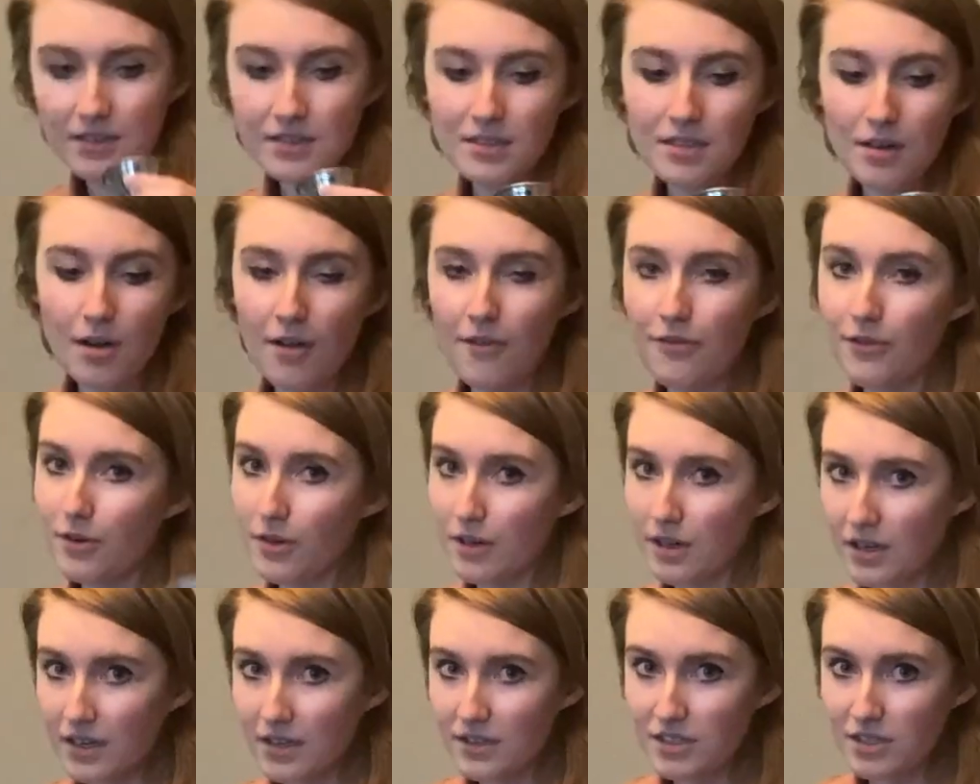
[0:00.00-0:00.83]
So if you're
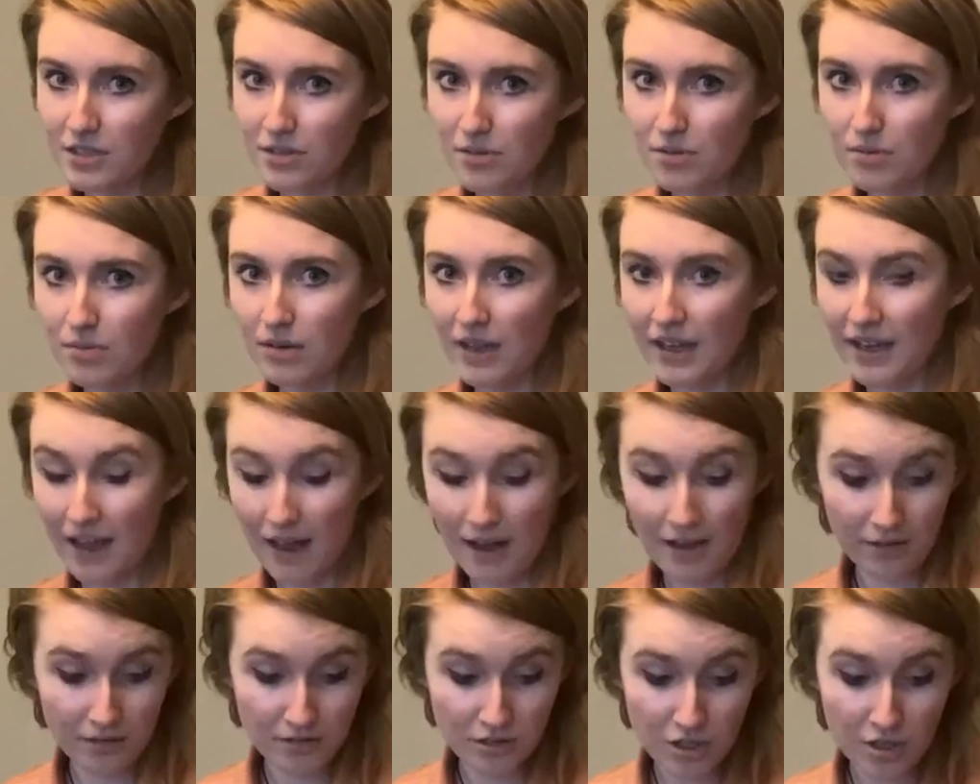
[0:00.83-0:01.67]
gonna do, like,
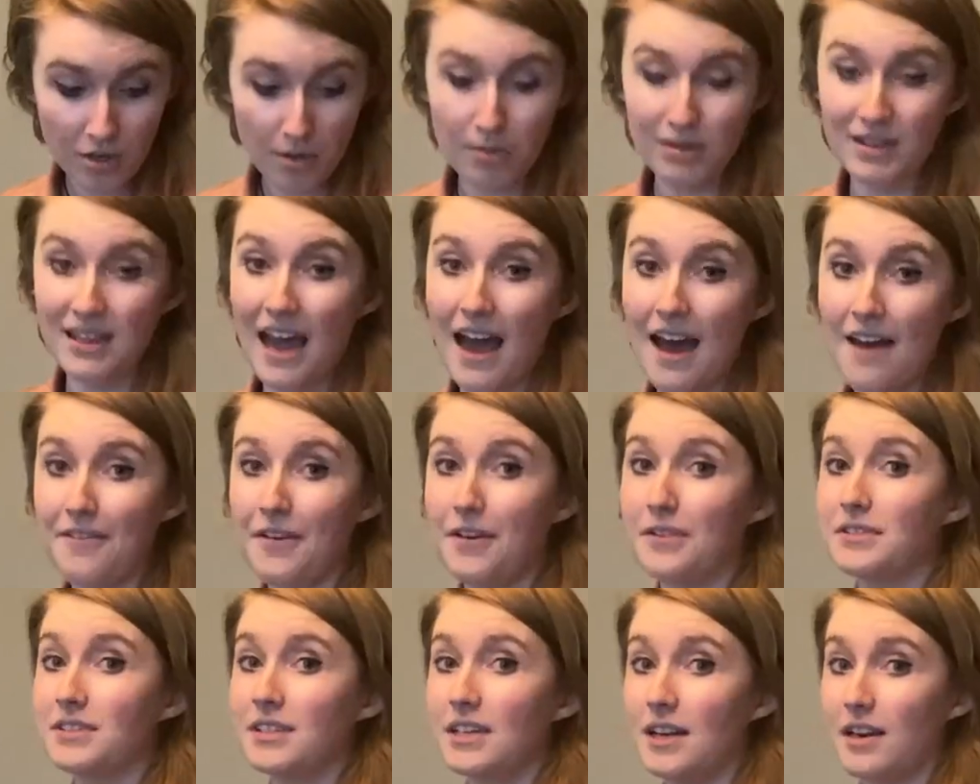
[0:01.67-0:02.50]
I'll show you with the half
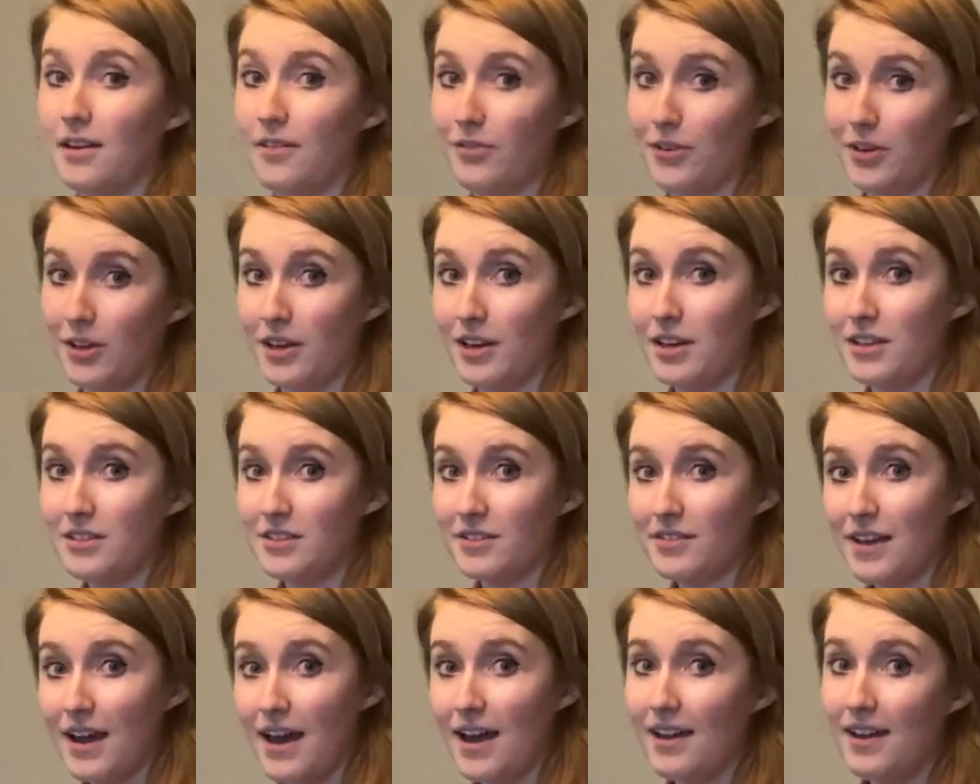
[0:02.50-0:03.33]
ounce later. If you're gonna
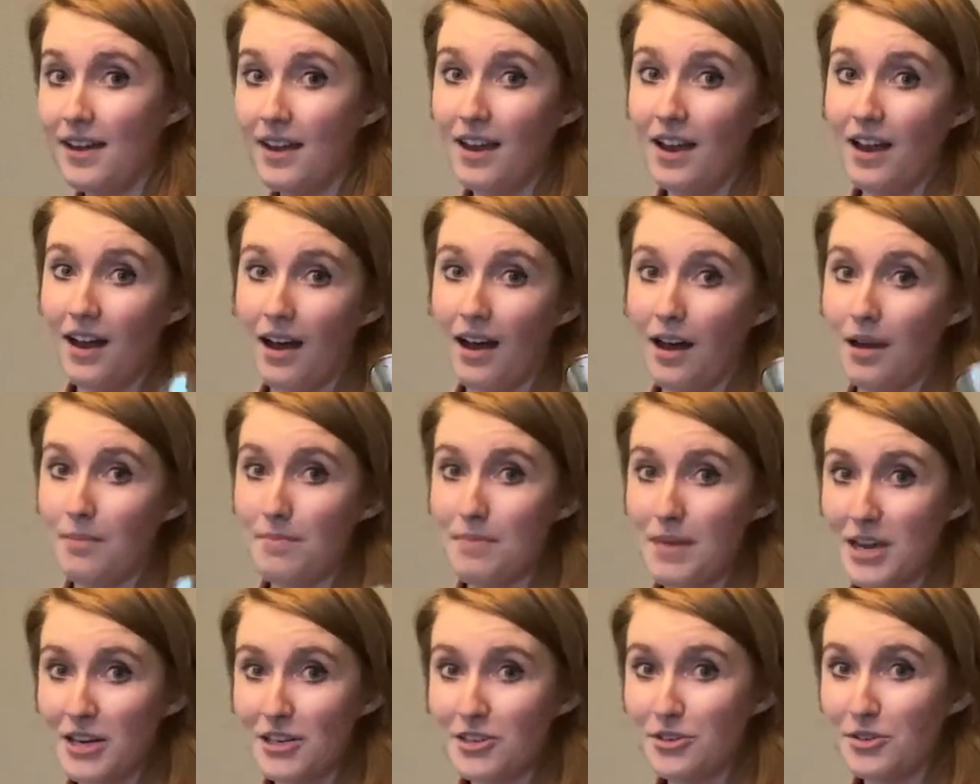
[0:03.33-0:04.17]
do that,
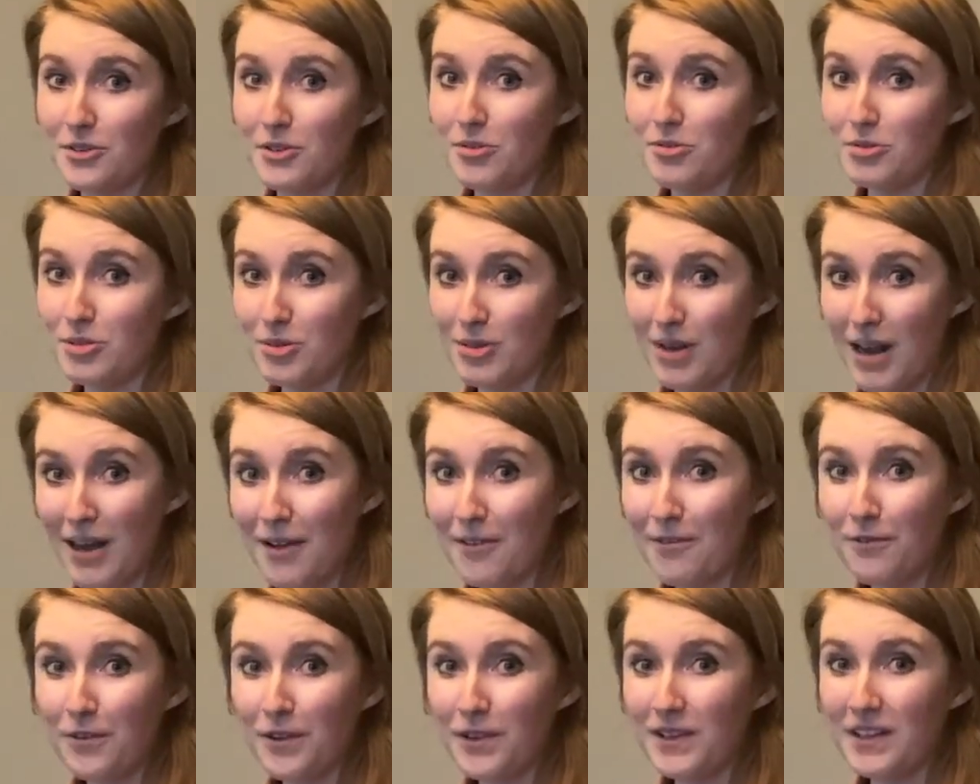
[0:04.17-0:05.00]
make sure you do
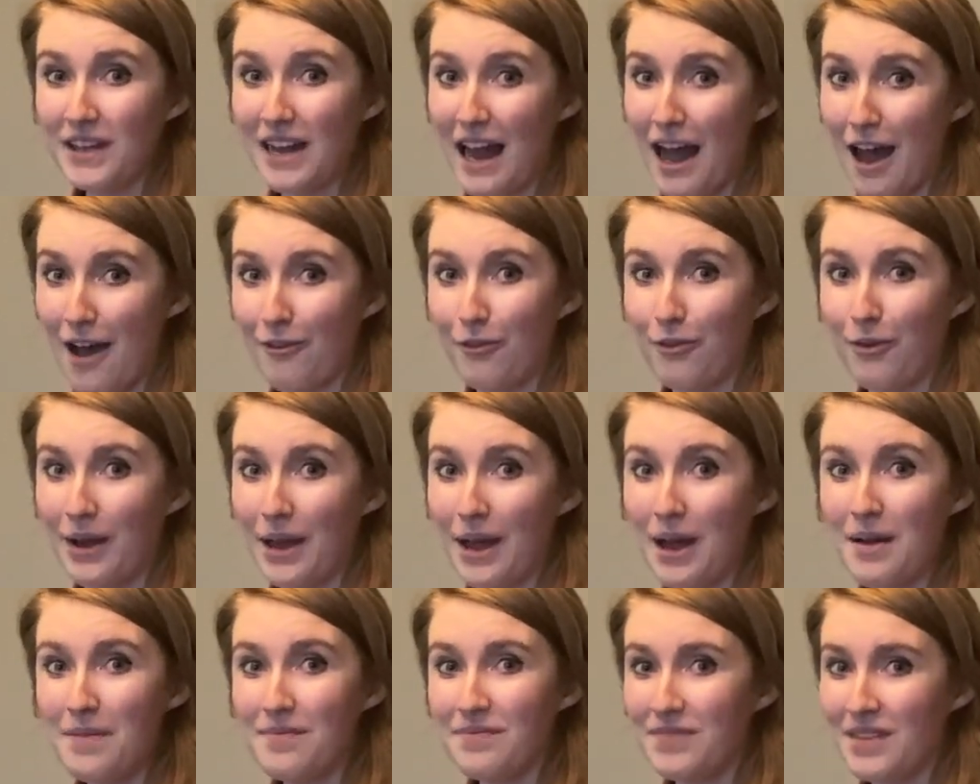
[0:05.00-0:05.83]
not fill it halfway
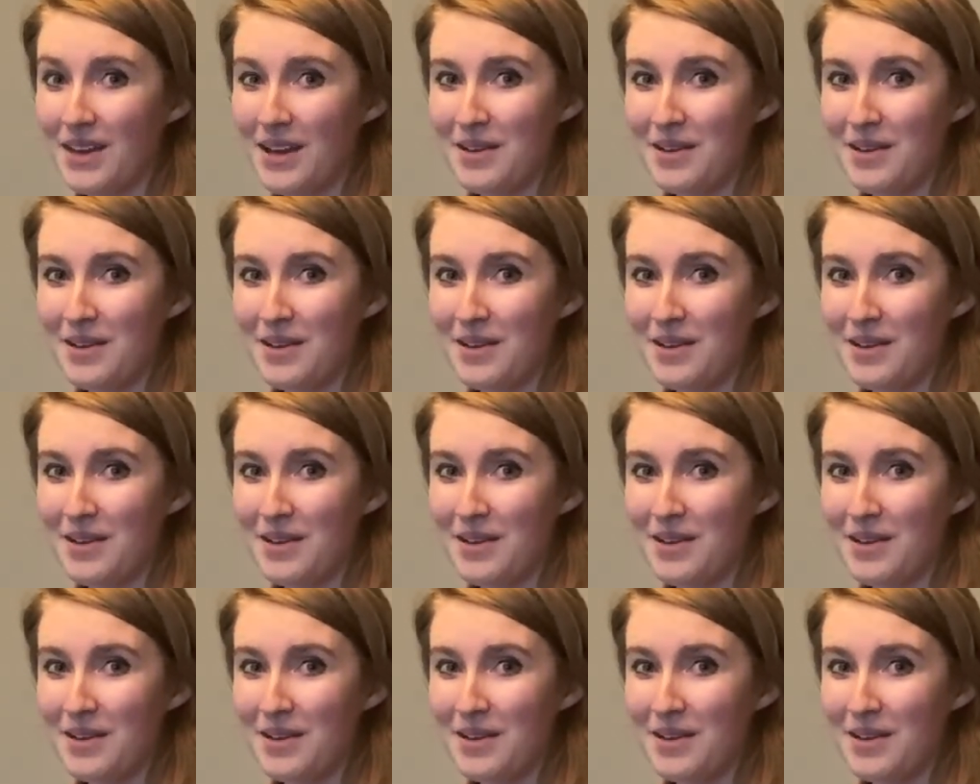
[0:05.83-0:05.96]
up.